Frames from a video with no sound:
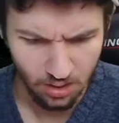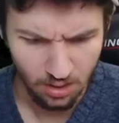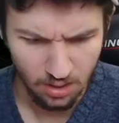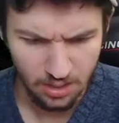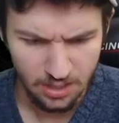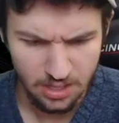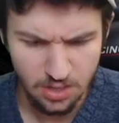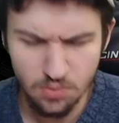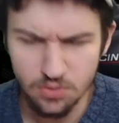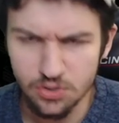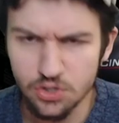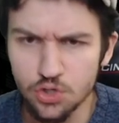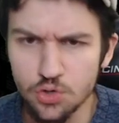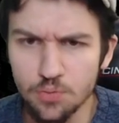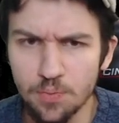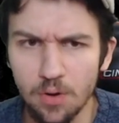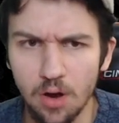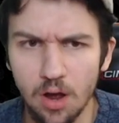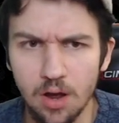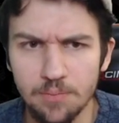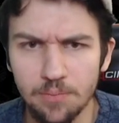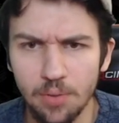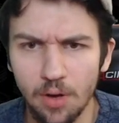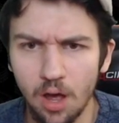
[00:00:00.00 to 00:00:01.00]
He was
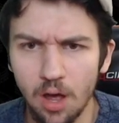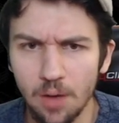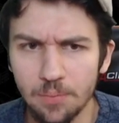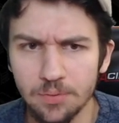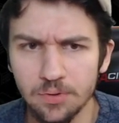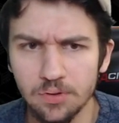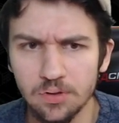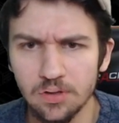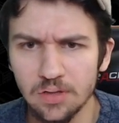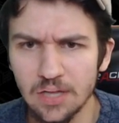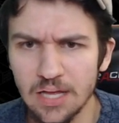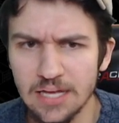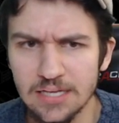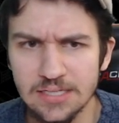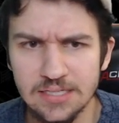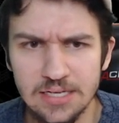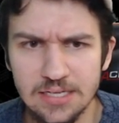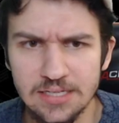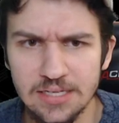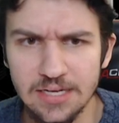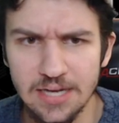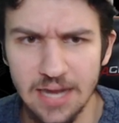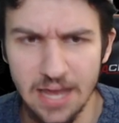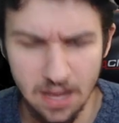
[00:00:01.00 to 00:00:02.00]
super unpopular last
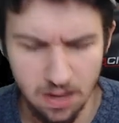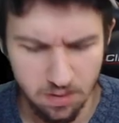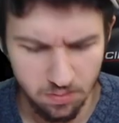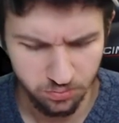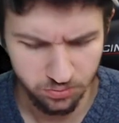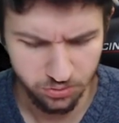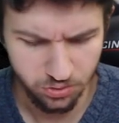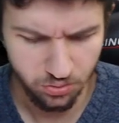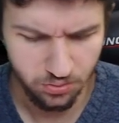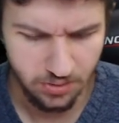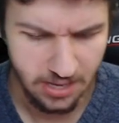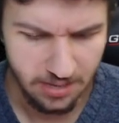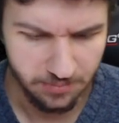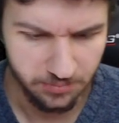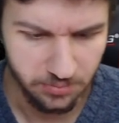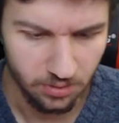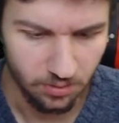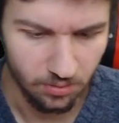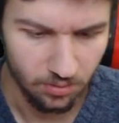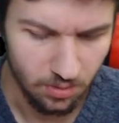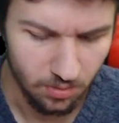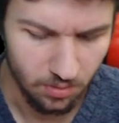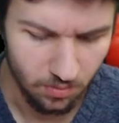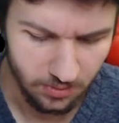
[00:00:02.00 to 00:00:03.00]
season. Now, two games in
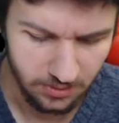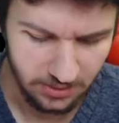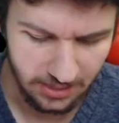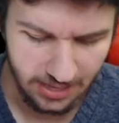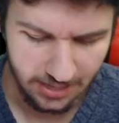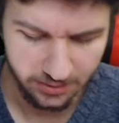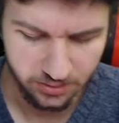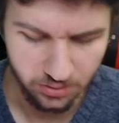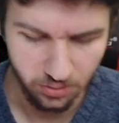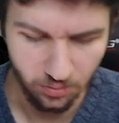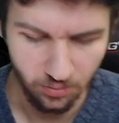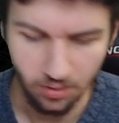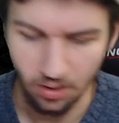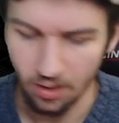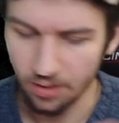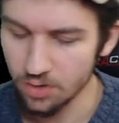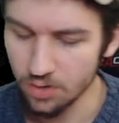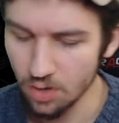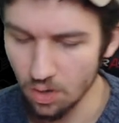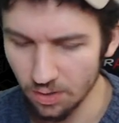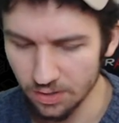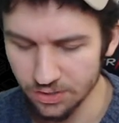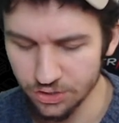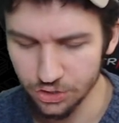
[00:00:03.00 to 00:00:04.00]
a row? What the heck's going on?
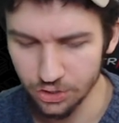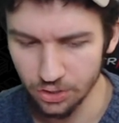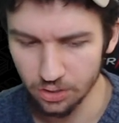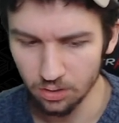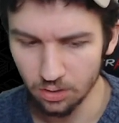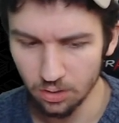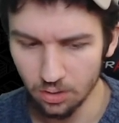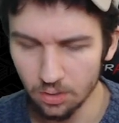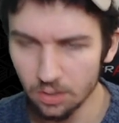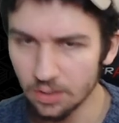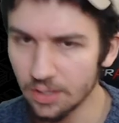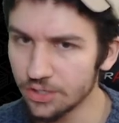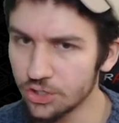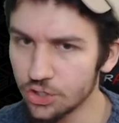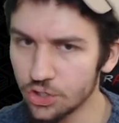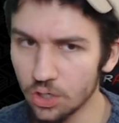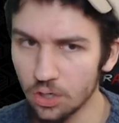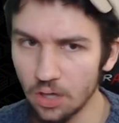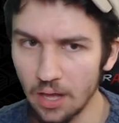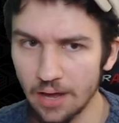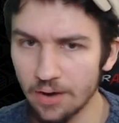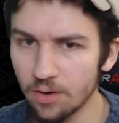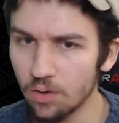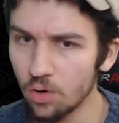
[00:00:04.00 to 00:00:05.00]
No, let's chill. Let's
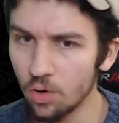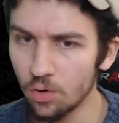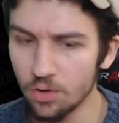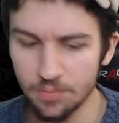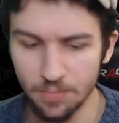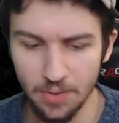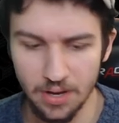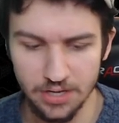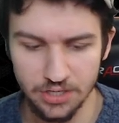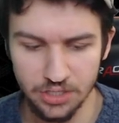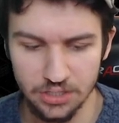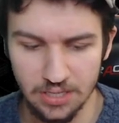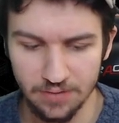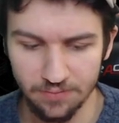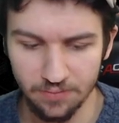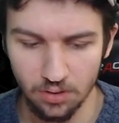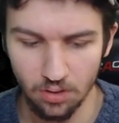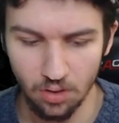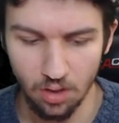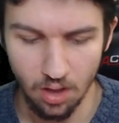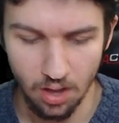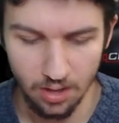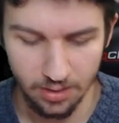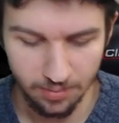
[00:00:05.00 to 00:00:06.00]
chill. I don't know. He might just have a
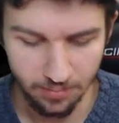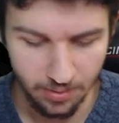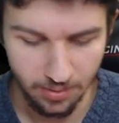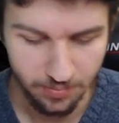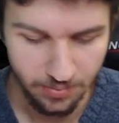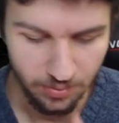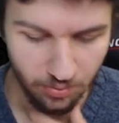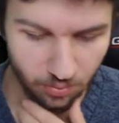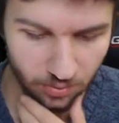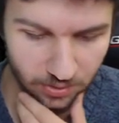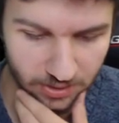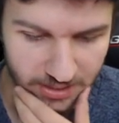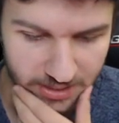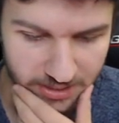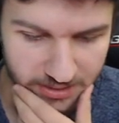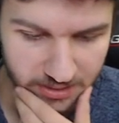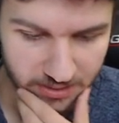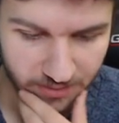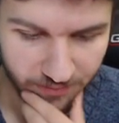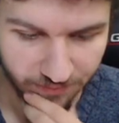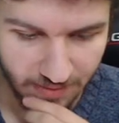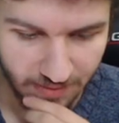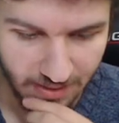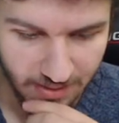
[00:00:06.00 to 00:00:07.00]
log. It might be a really easy
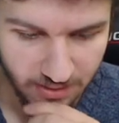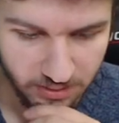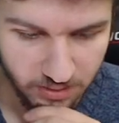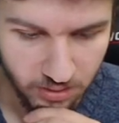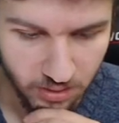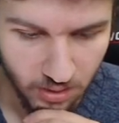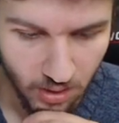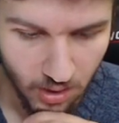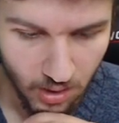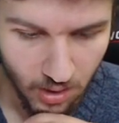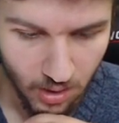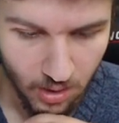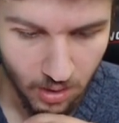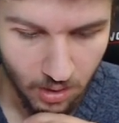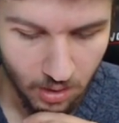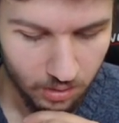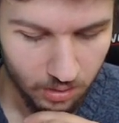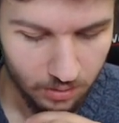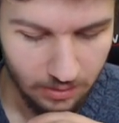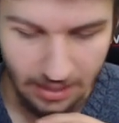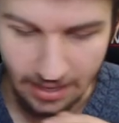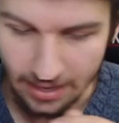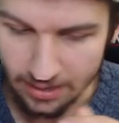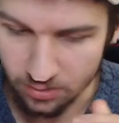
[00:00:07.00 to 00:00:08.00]
defense.
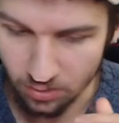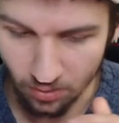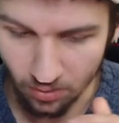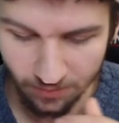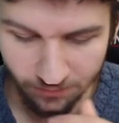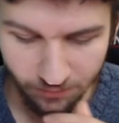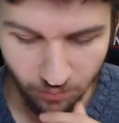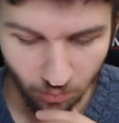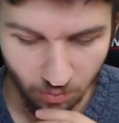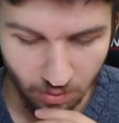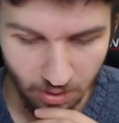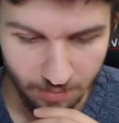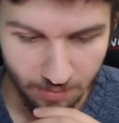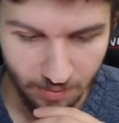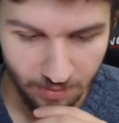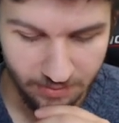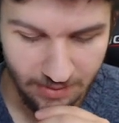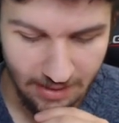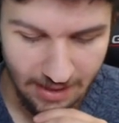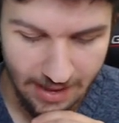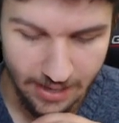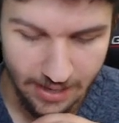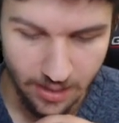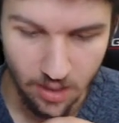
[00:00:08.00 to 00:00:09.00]
Okay, don't have to worry about
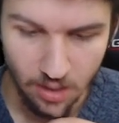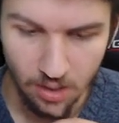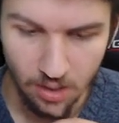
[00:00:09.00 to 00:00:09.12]
that.